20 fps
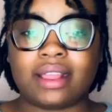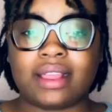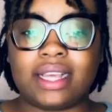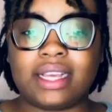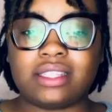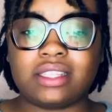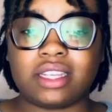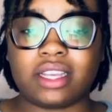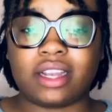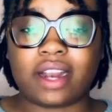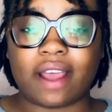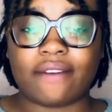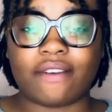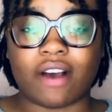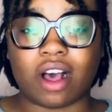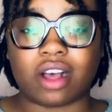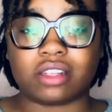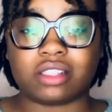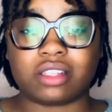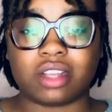This could have
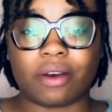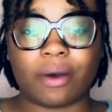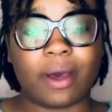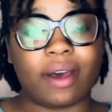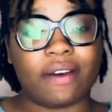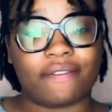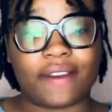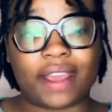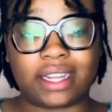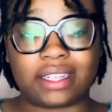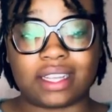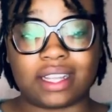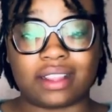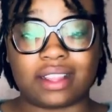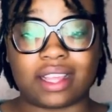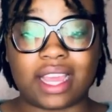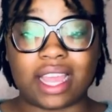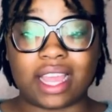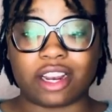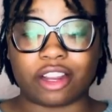also
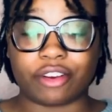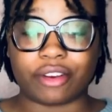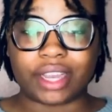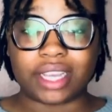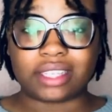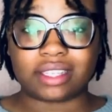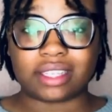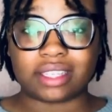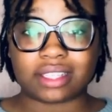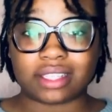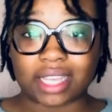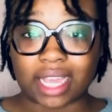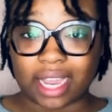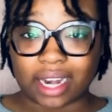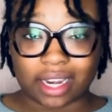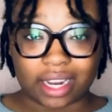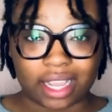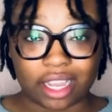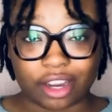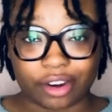affected the increases
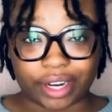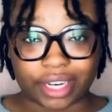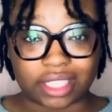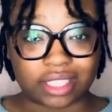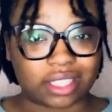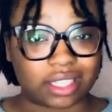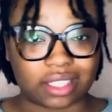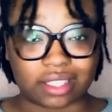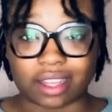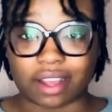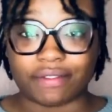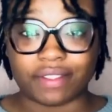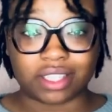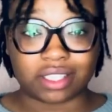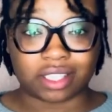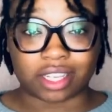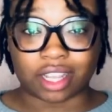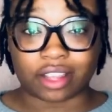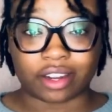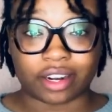and decreases of the
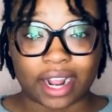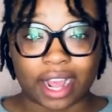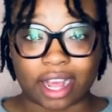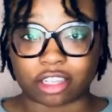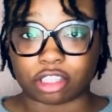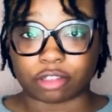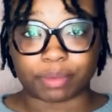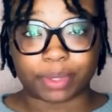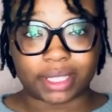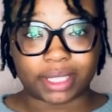Southern House